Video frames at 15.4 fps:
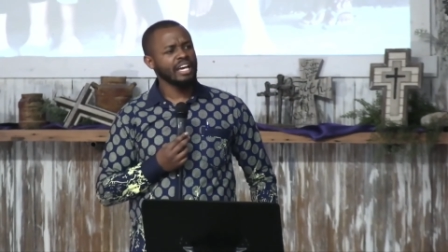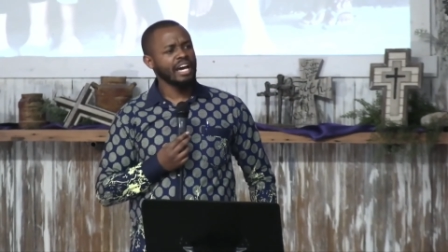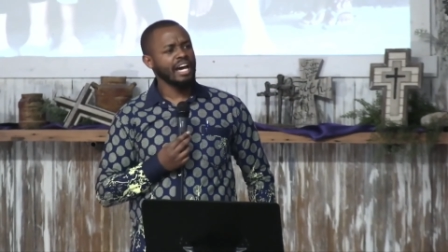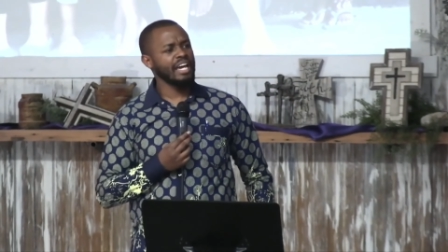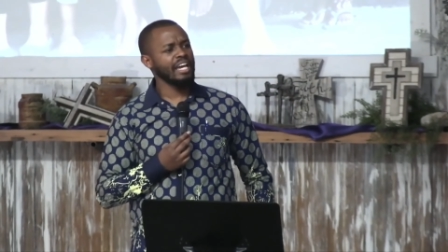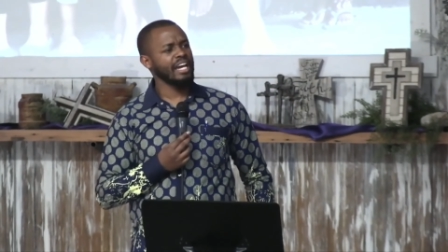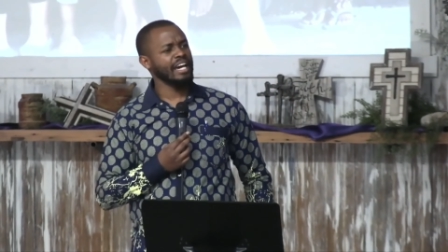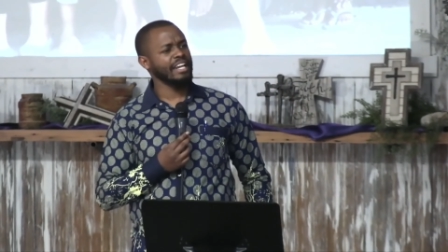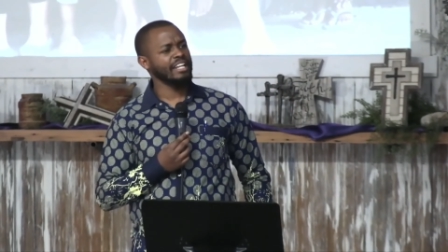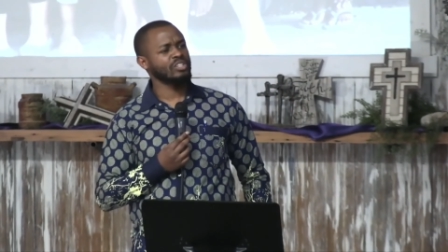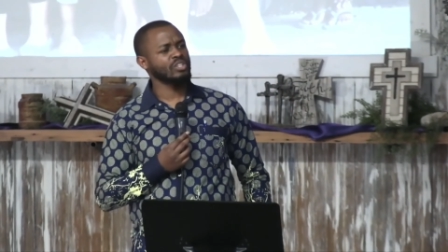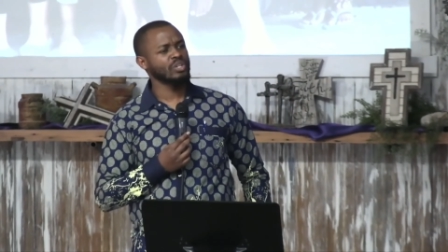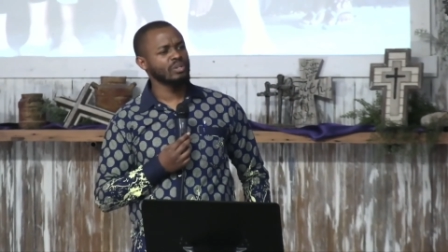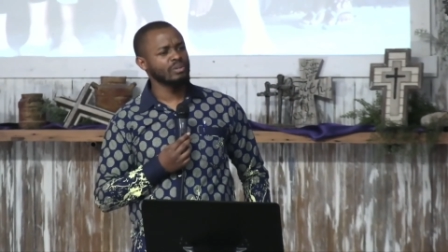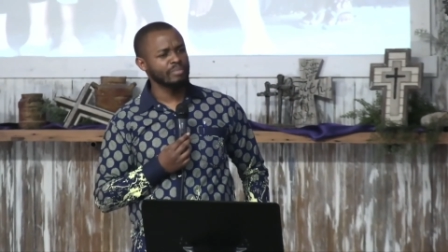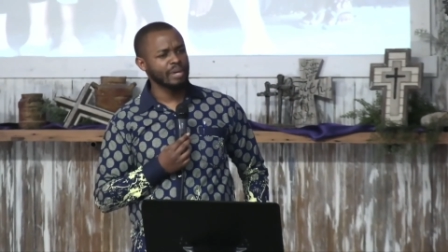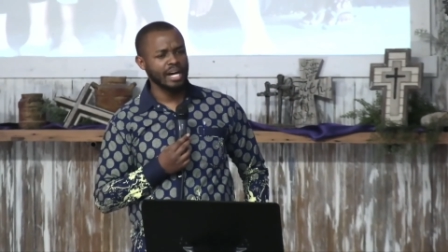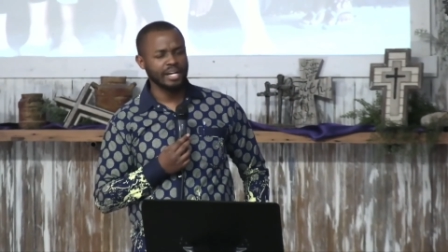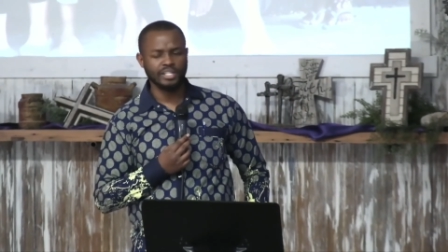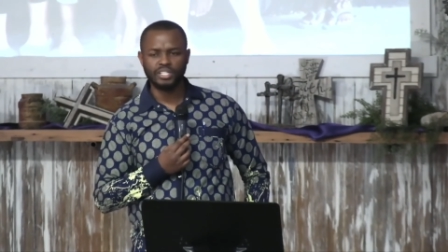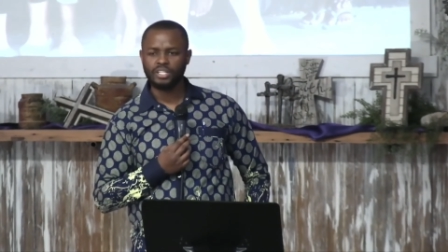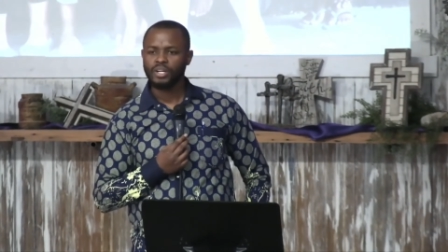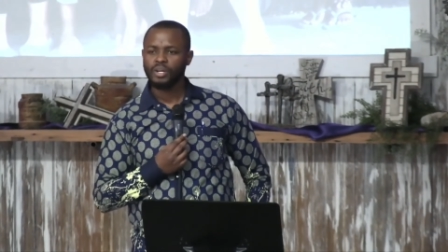I had a too
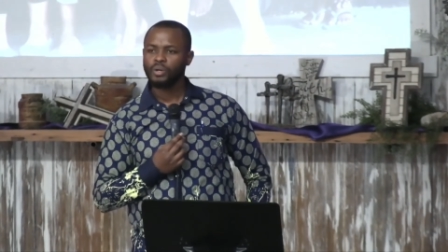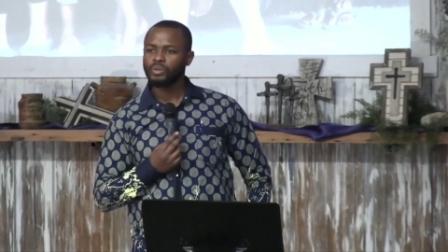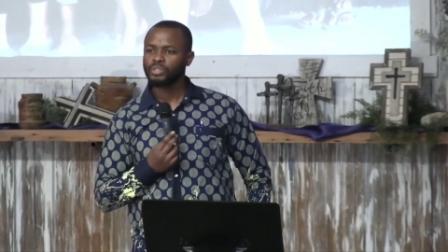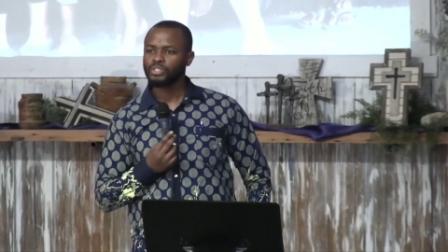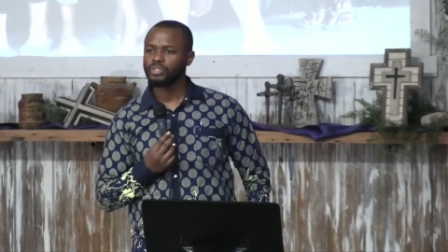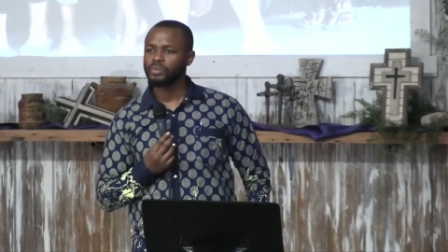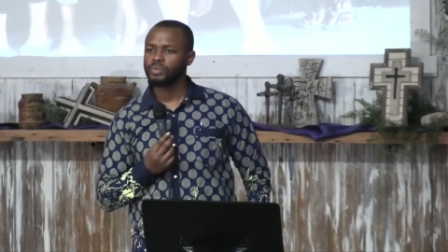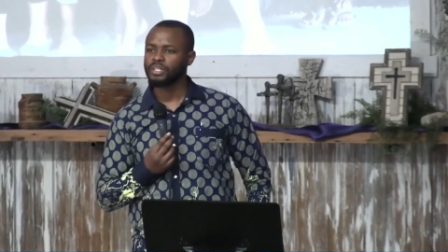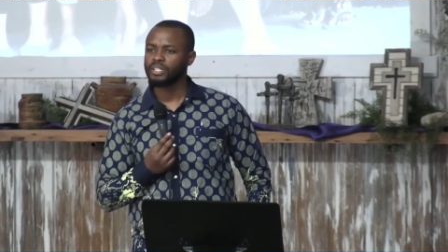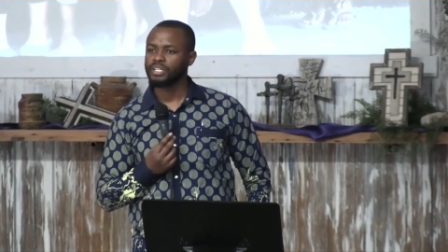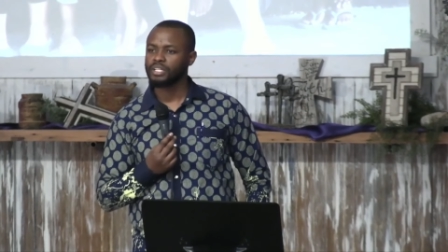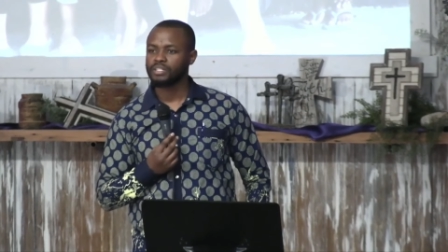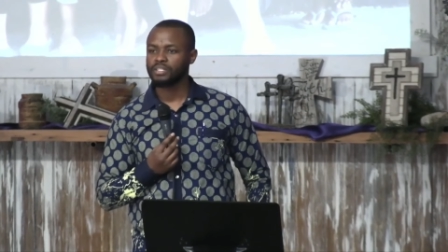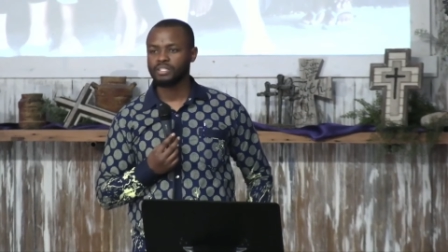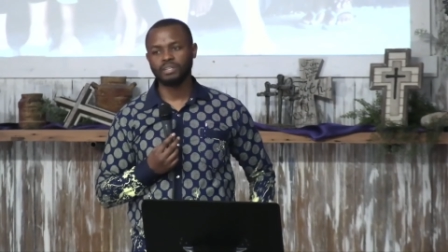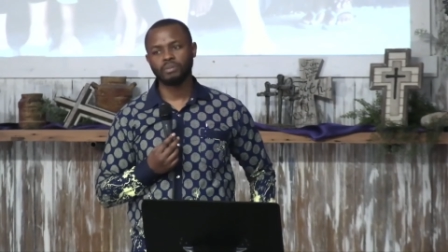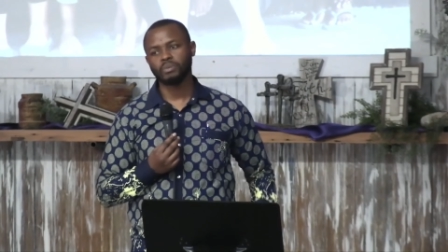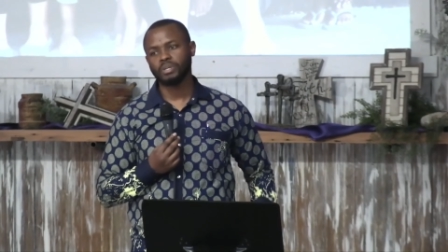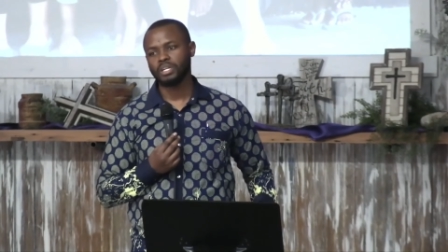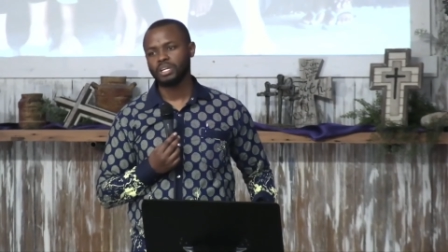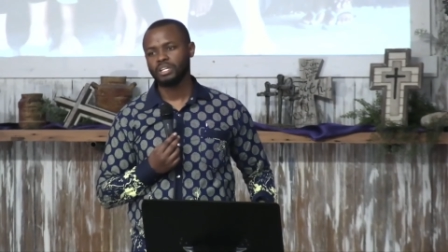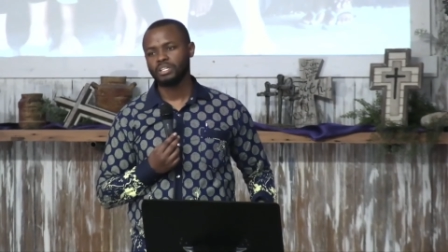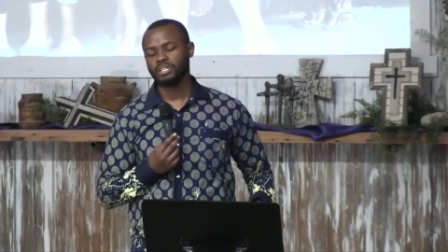much. Who's doing this? He said, we
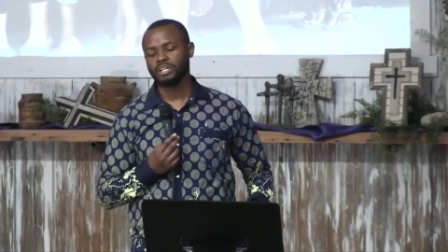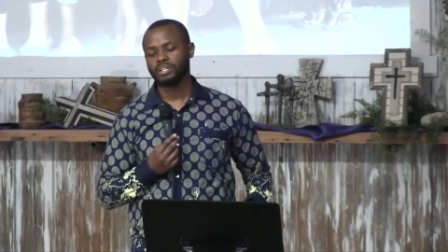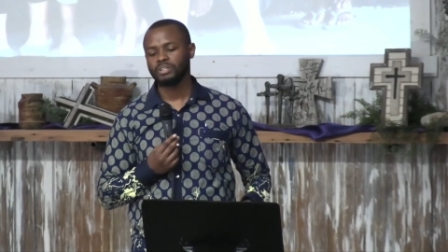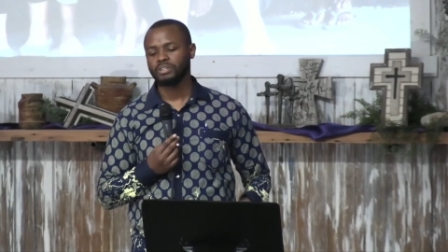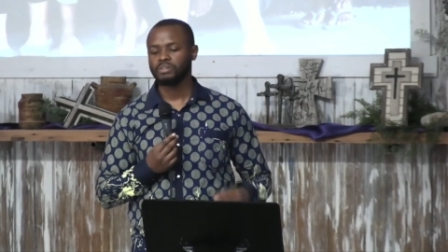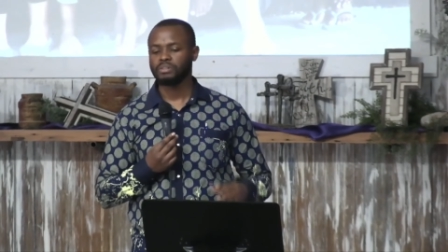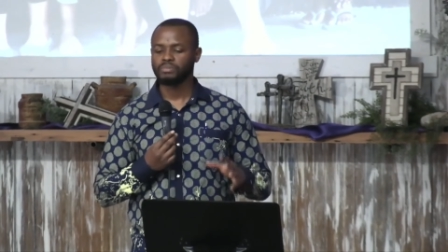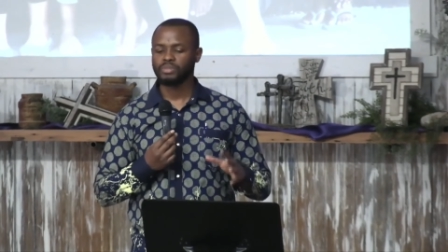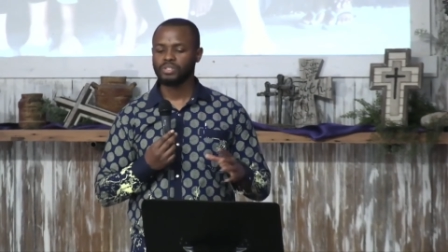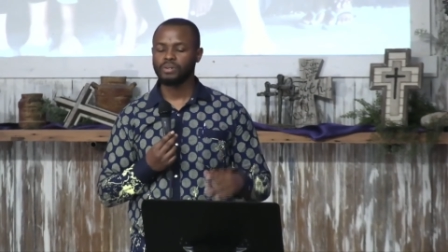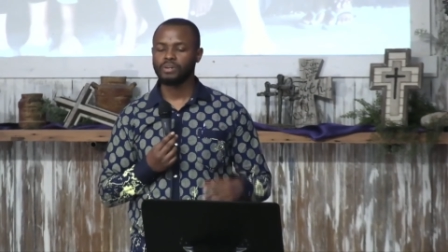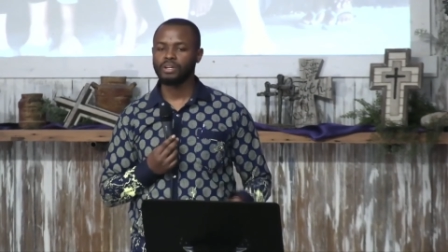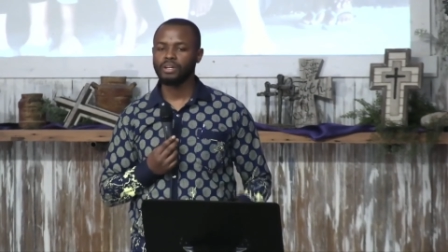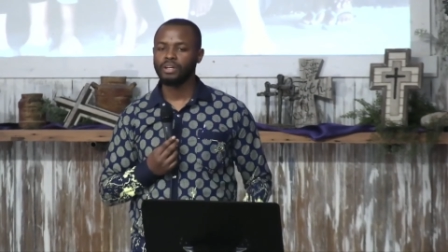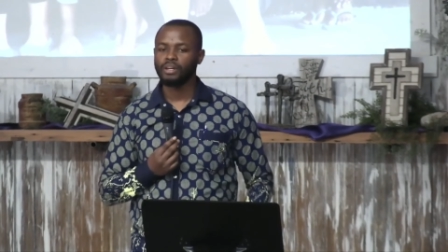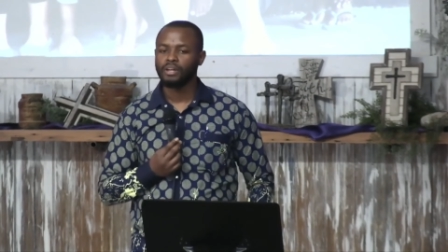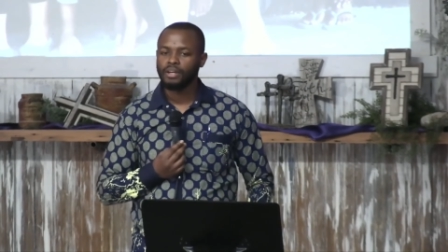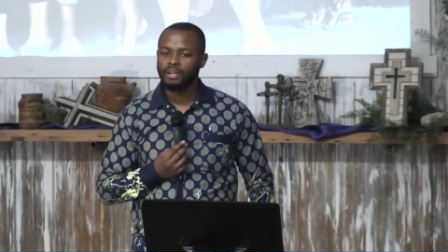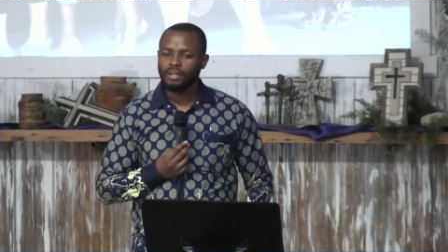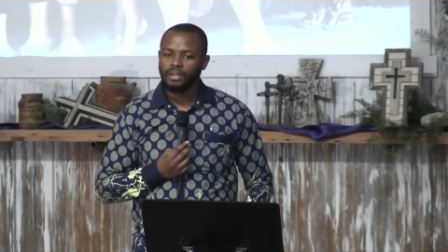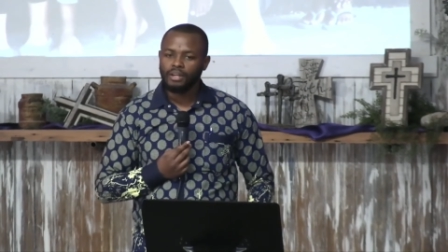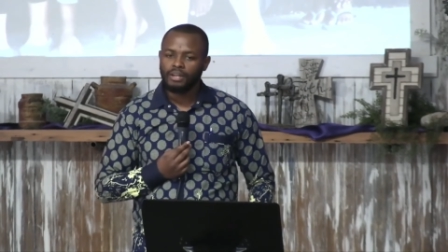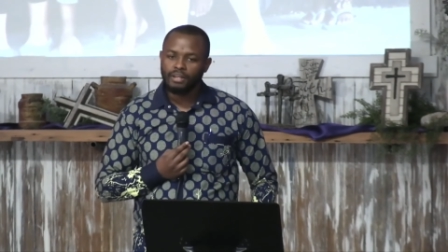can't tell you, I'm sorry.
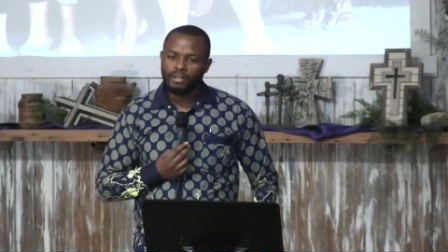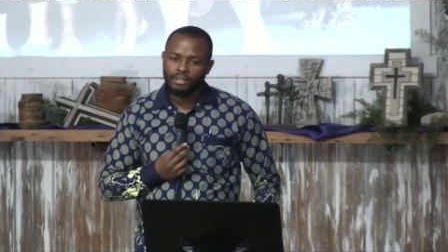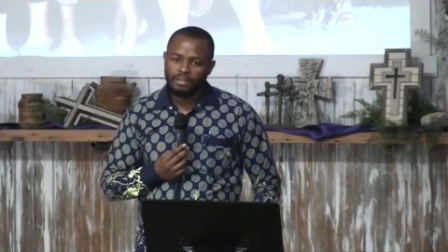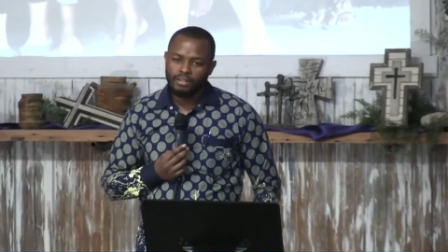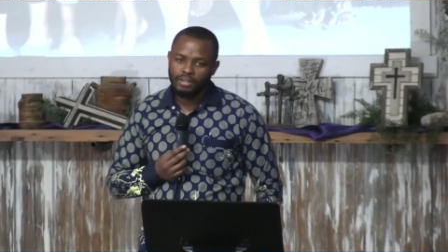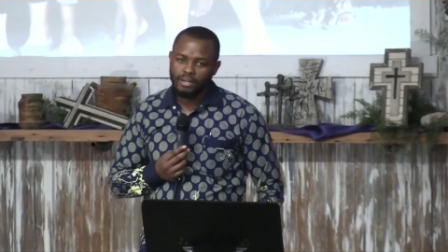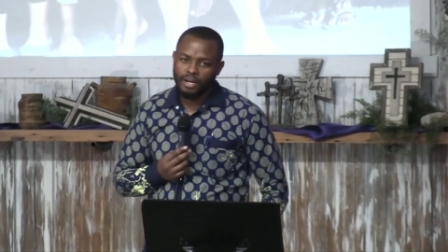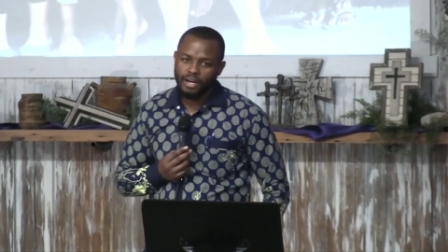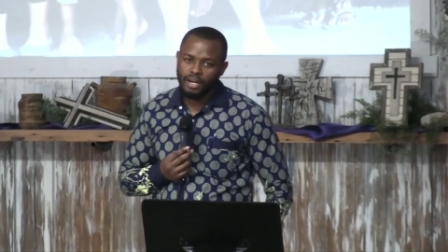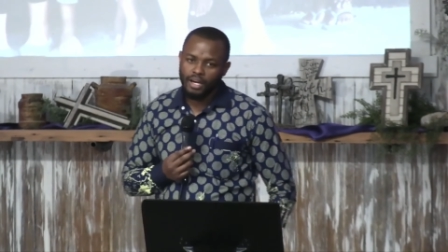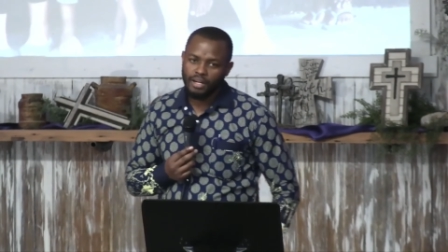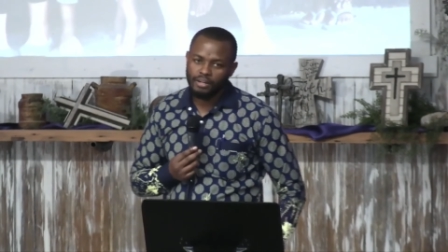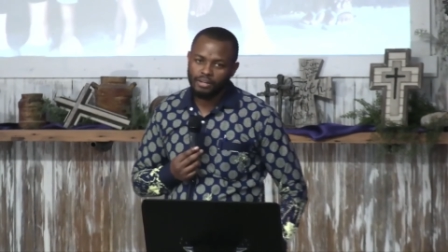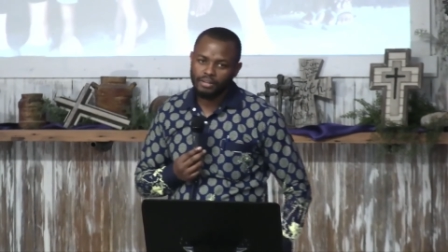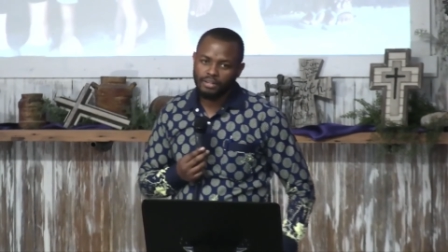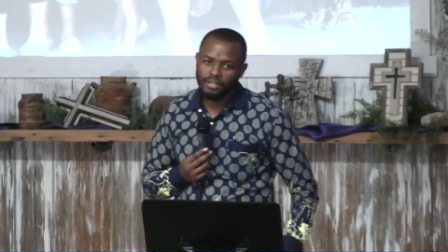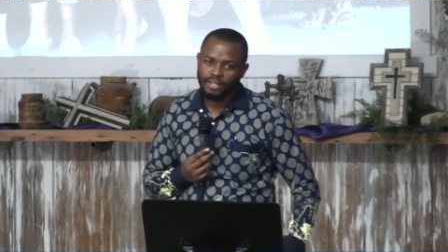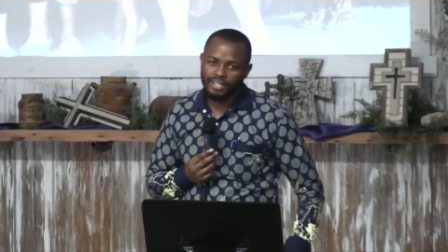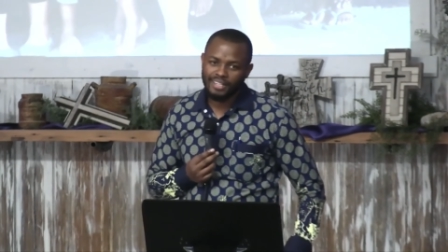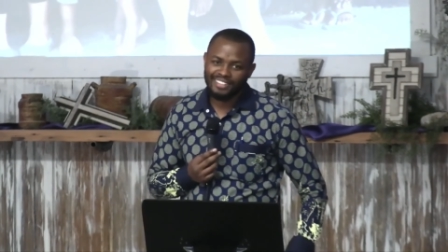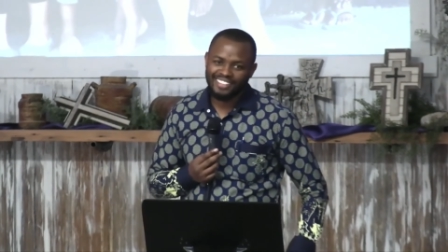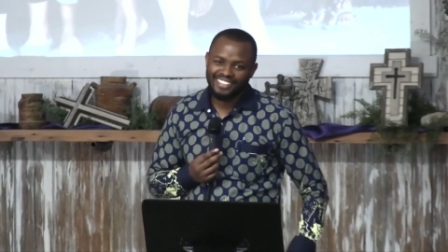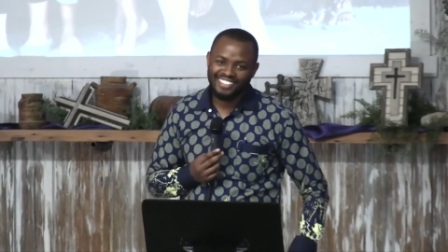I know who he
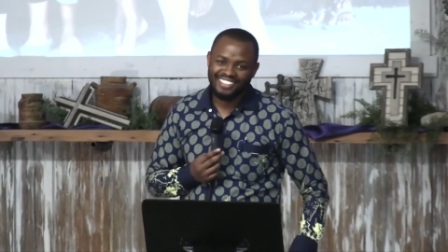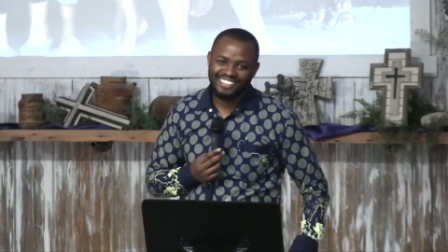is.